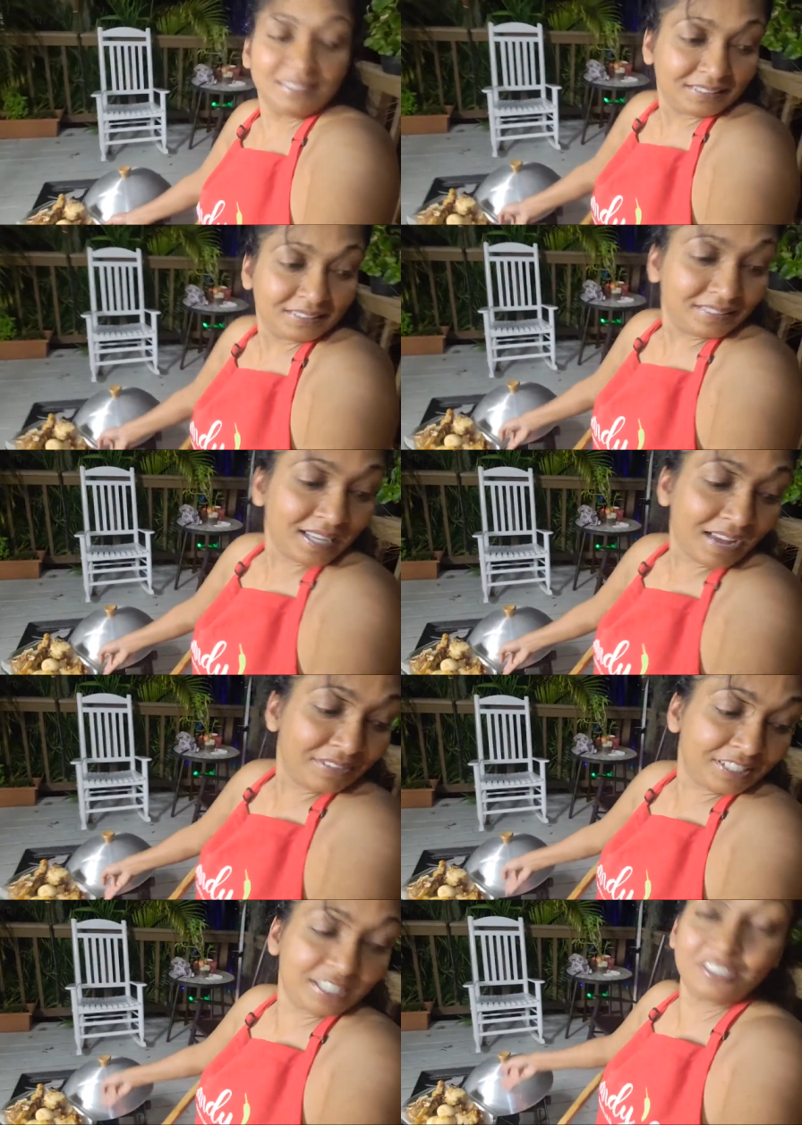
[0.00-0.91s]
you have
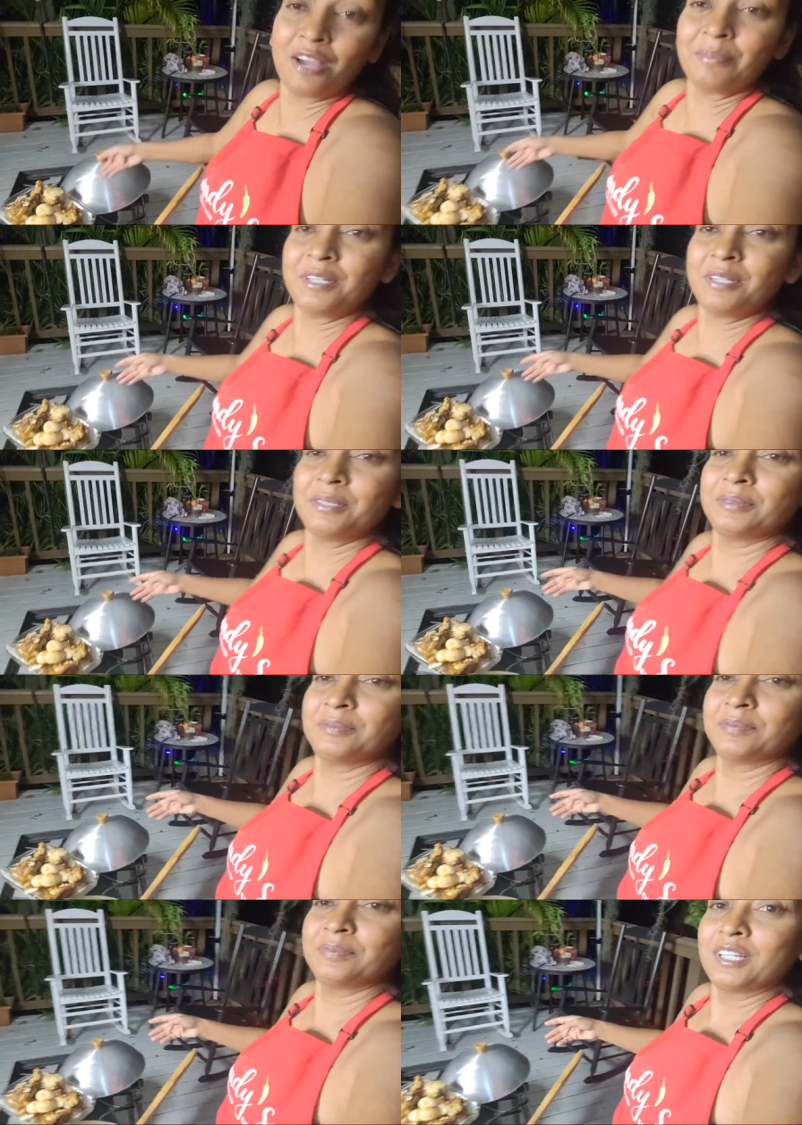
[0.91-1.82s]
it there Tommy yep.
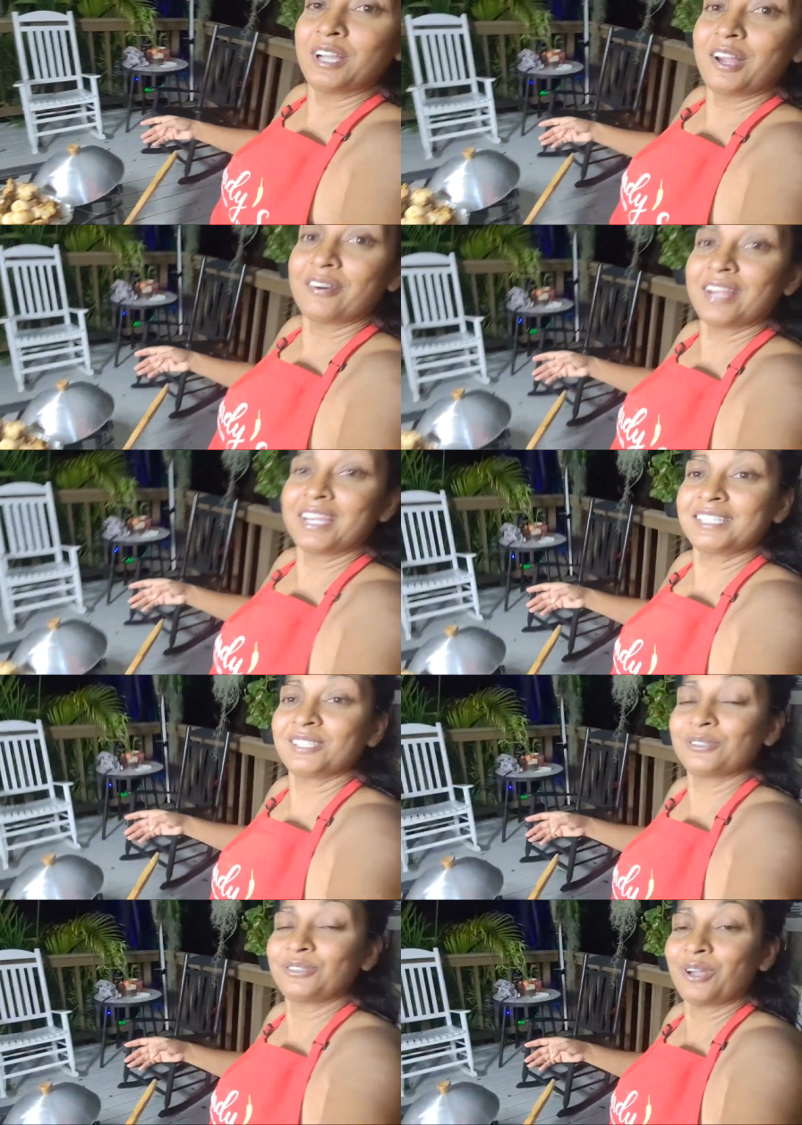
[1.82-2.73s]
All right,
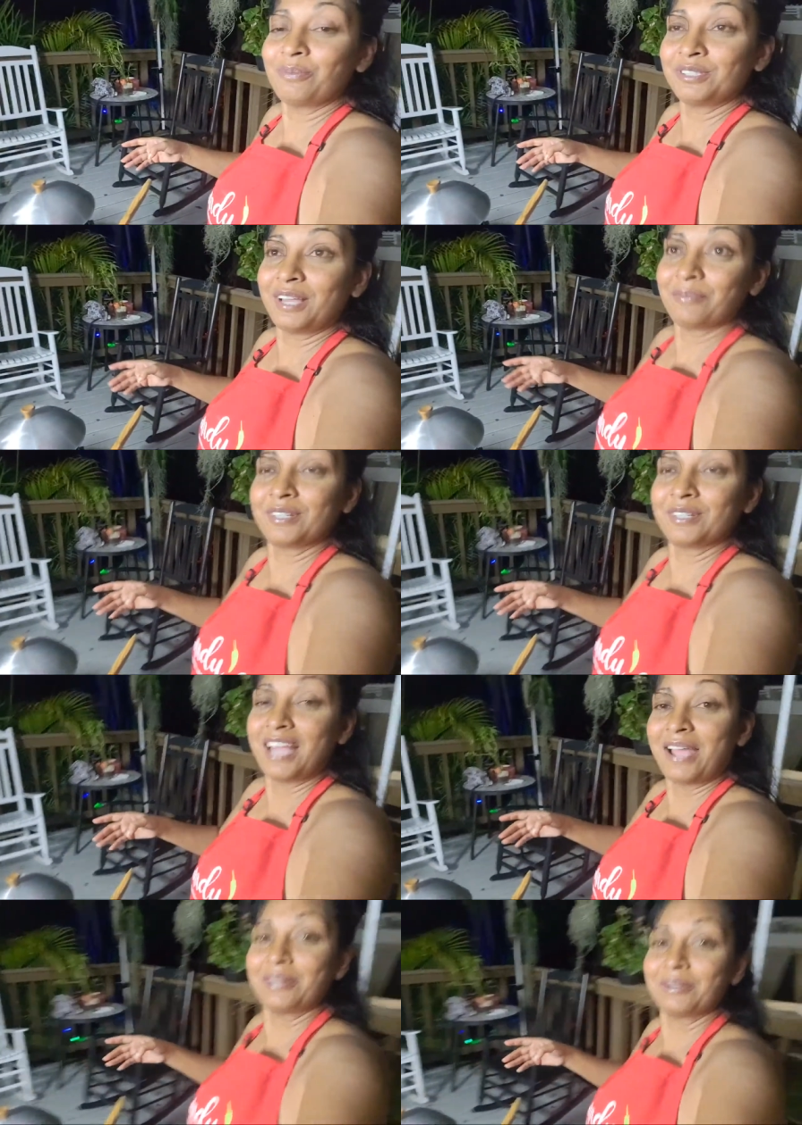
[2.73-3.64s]
so Tommy's, I'm gonna
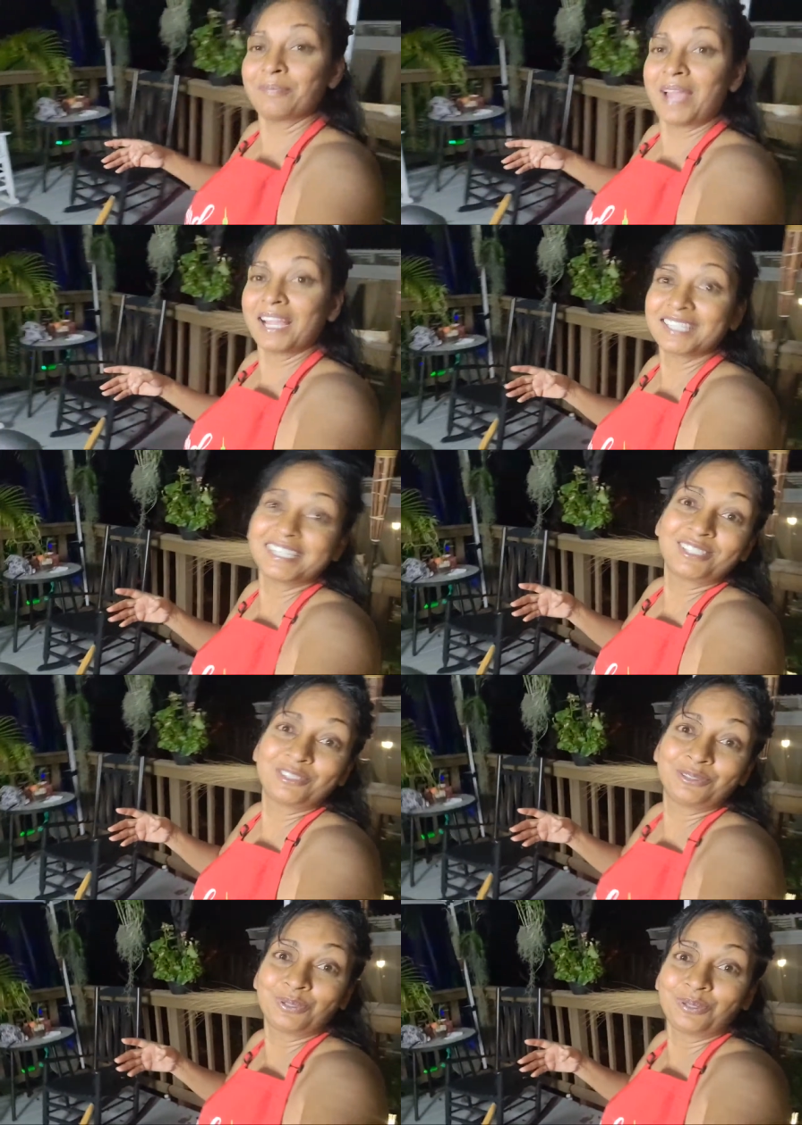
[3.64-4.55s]
hand him back. It's a little
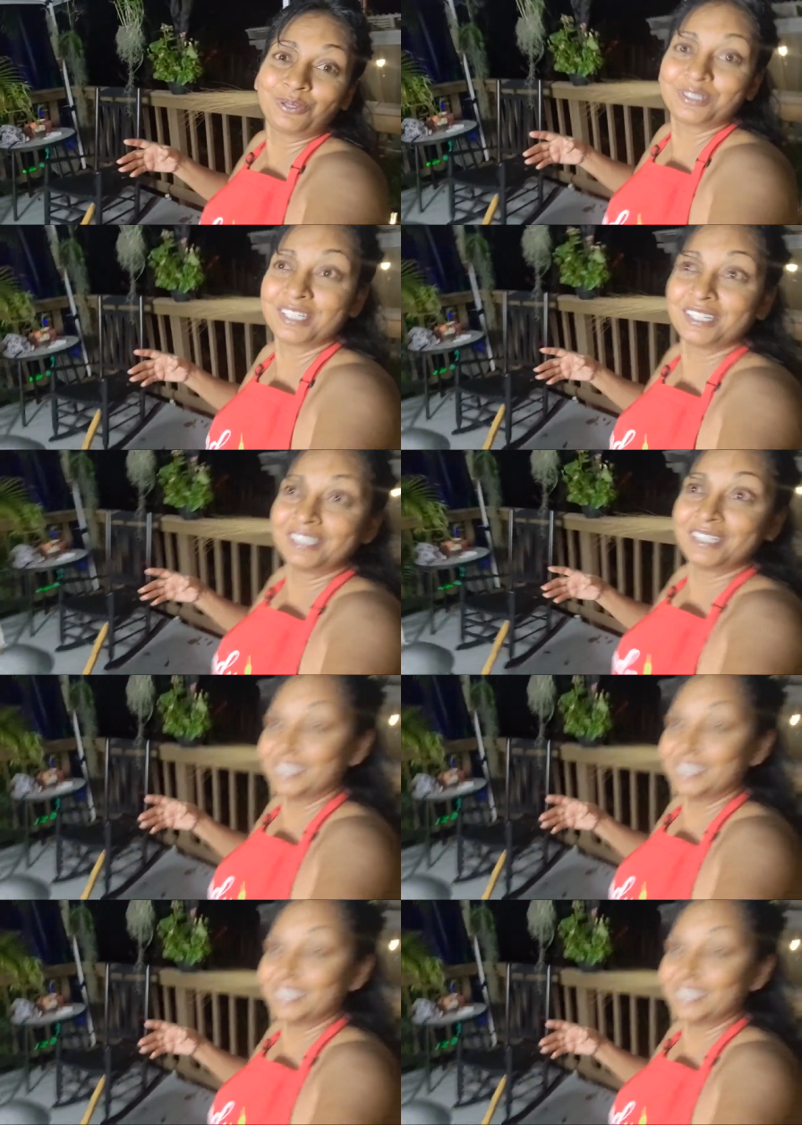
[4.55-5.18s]
too close here.